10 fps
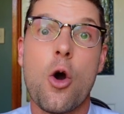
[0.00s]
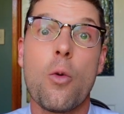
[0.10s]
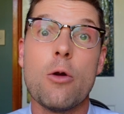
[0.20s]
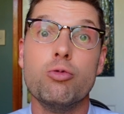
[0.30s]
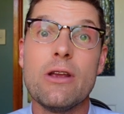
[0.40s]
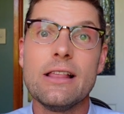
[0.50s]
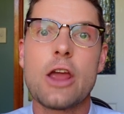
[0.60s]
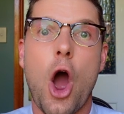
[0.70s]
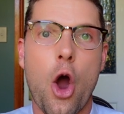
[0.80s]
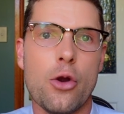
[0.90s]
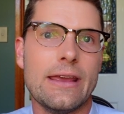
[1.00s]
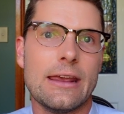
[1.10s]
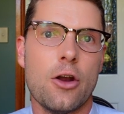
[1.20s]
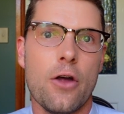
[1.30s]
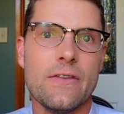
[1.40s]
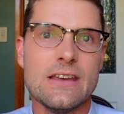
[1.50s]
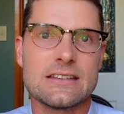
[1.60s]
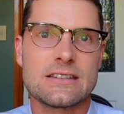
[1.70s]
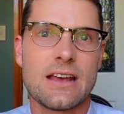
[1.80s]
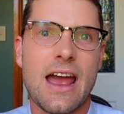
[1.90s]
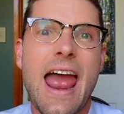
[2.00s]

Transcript: We're really honing in on this.